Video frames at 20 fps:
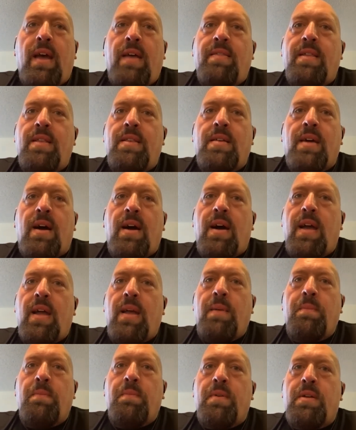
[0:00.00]
at the
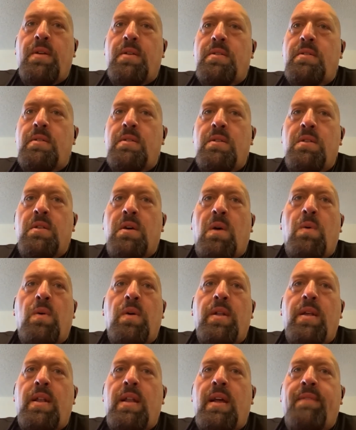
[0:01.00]
time because no
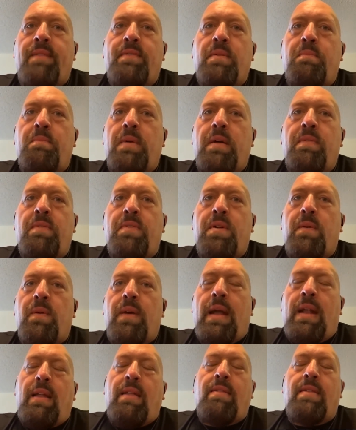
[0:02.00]
one had ever been through
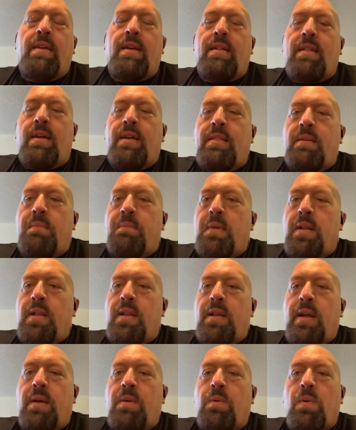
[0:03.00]
anything like the
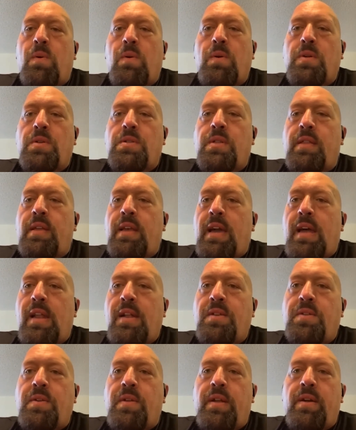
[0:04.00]
Monday Night Wars, the
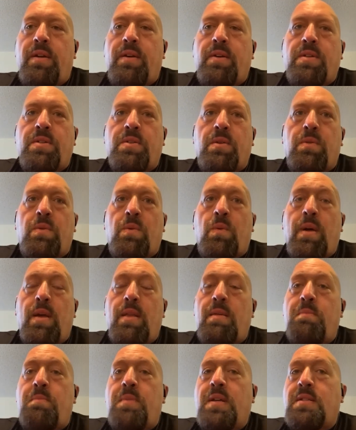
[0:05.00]
Attitude errors, or the way
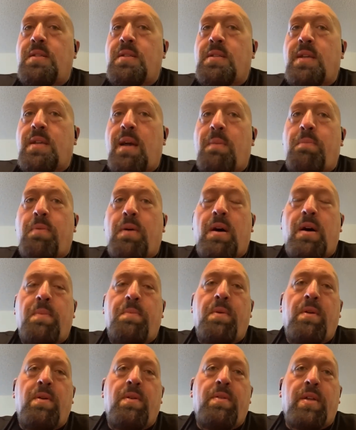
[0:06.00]
the business got
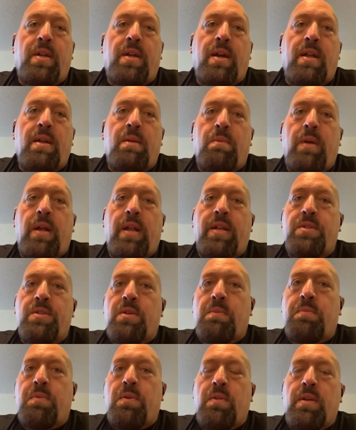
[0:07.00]
popular and the kind of ratings
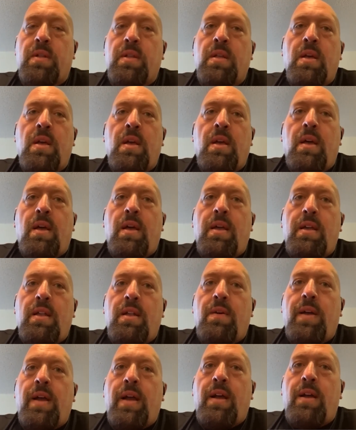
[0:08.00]
were pulling. You
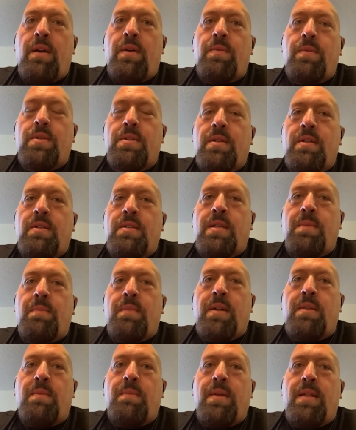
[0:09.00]
know, Eric was seemed
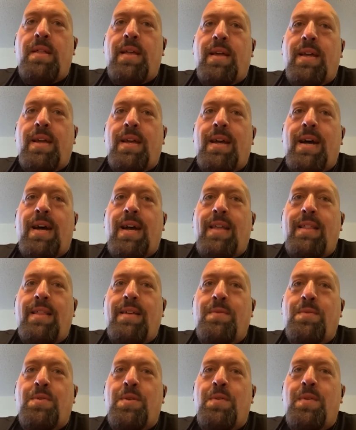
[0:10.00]
like to me like a guy
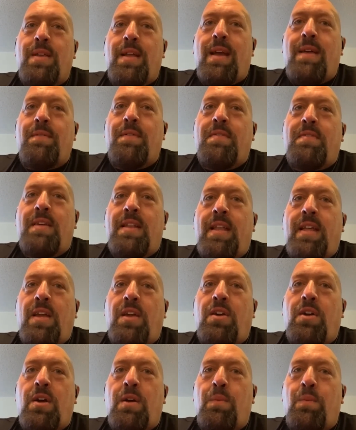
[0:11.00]
that was doing everything he
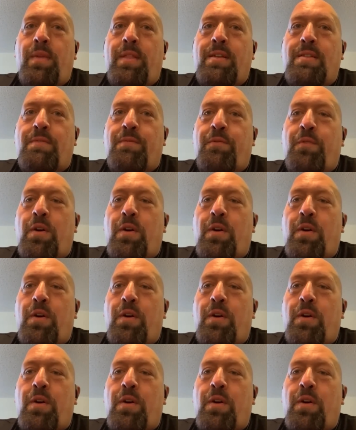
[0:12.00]
could with his